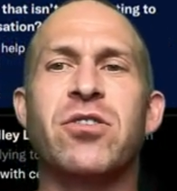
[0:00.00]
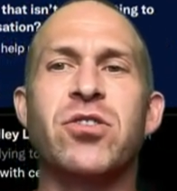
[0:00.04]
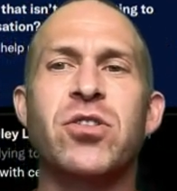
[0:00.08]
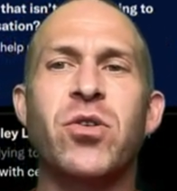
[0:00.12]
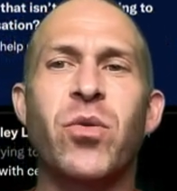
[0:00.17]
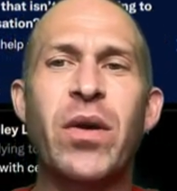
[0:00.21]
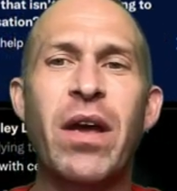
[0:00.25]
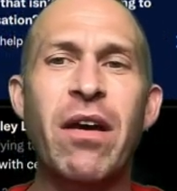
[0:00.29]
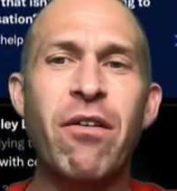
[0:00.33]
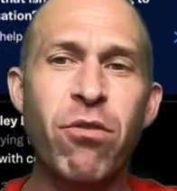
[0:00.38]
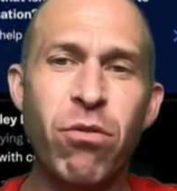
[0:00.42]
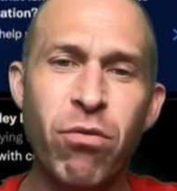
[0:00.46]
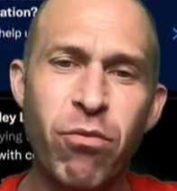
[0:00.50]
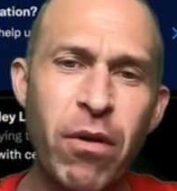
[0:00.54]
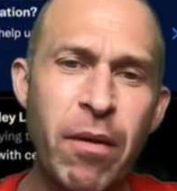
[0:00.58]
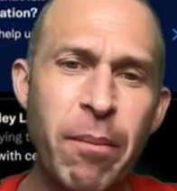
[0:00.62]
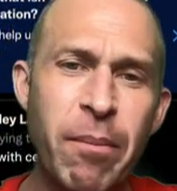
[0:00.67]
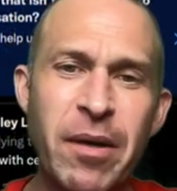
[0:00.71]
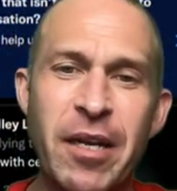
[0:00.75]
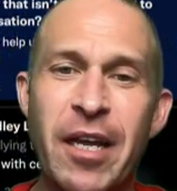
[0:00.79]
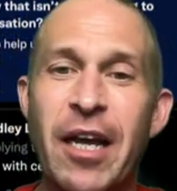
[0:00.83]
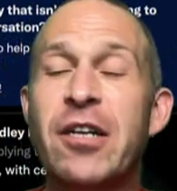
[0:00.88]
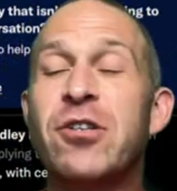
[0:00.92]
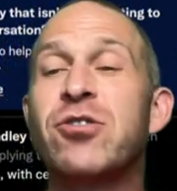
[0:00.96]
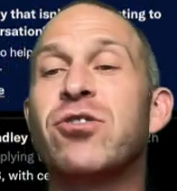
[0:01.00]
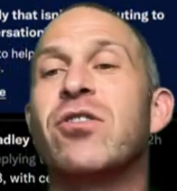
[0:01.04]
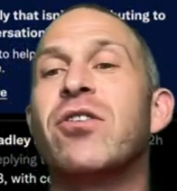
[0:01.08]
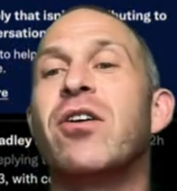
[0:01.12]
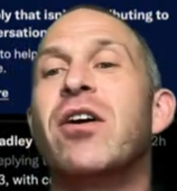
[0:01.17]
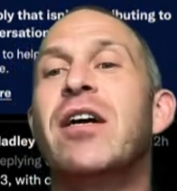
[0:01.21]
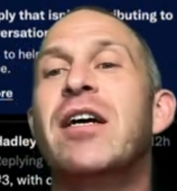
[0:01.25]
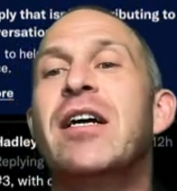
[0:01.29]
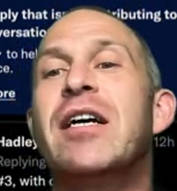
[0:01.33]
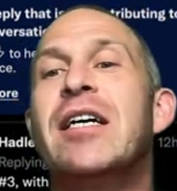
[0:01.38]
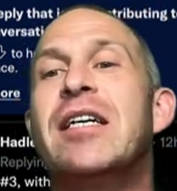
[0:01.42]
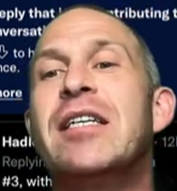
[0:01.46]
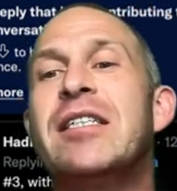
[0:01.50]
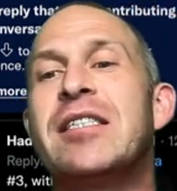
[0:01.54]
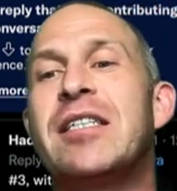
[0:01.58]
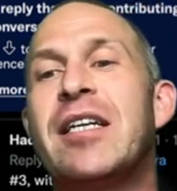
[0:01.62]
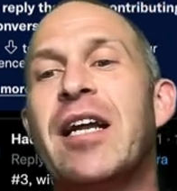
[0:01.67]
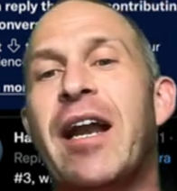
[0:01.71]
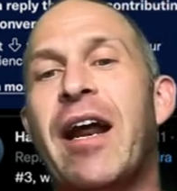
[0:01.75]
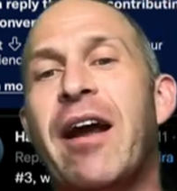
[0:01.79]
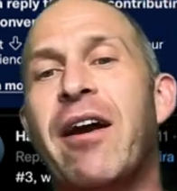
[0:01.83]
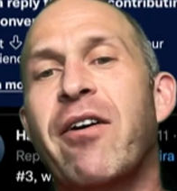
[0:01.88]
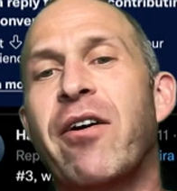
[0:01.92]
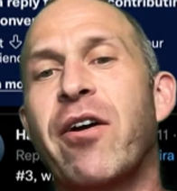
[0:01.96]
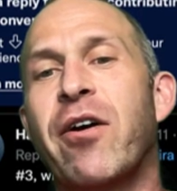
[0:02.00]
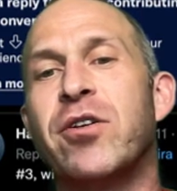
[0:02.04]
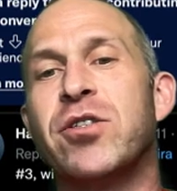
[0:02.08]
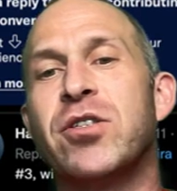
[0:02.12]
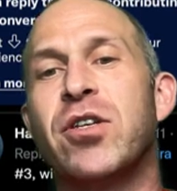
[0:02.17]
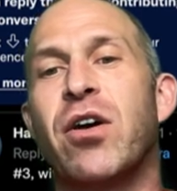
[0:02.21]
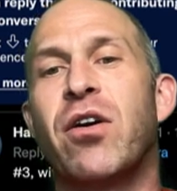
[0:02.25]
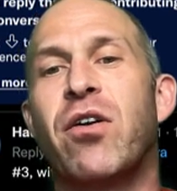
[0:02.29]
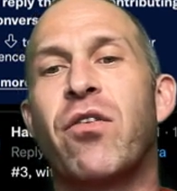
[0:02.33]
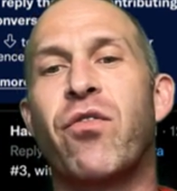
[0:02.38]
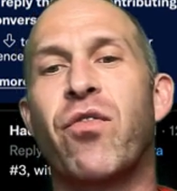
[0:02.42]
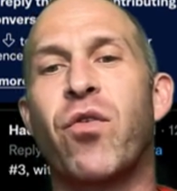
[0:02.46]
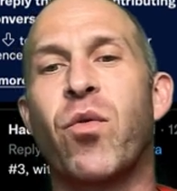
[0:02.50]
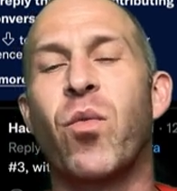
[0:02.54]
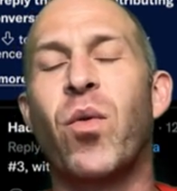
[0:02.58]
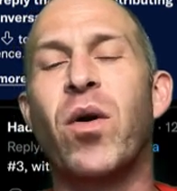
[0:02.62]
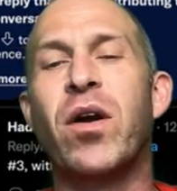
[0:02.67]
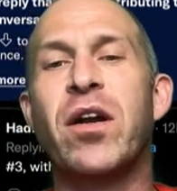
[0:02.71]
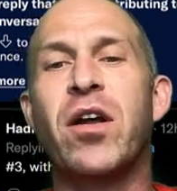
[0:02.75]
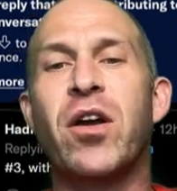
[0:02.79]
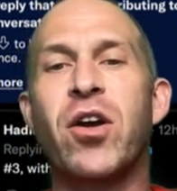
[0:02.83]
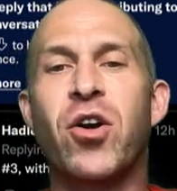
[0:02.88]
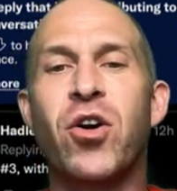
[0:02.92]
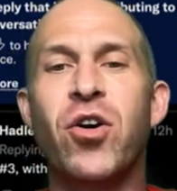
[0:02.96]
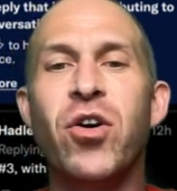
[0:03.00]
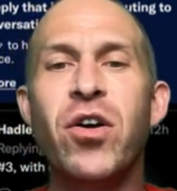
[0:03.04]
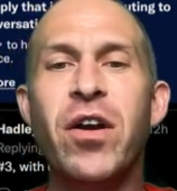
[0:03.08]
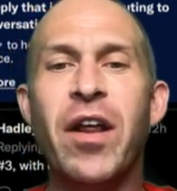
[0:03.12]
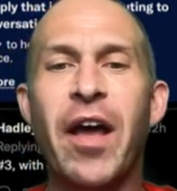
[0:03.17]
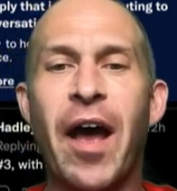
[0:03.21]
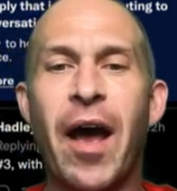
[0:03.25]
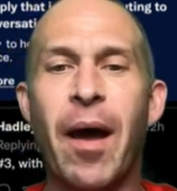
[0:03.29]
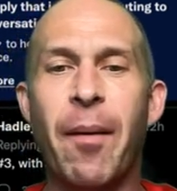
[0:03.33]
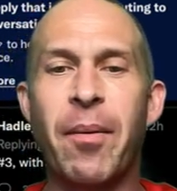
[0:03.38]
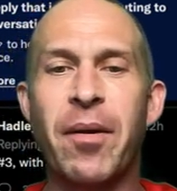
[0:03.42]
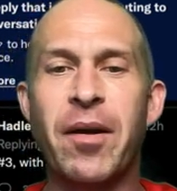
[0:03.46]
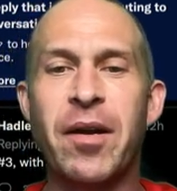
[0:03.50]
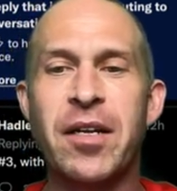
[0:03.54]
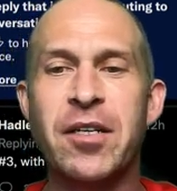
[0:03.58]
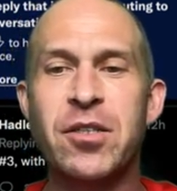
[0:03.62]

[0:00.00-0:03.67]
So we have three potential scenarios for what could happen.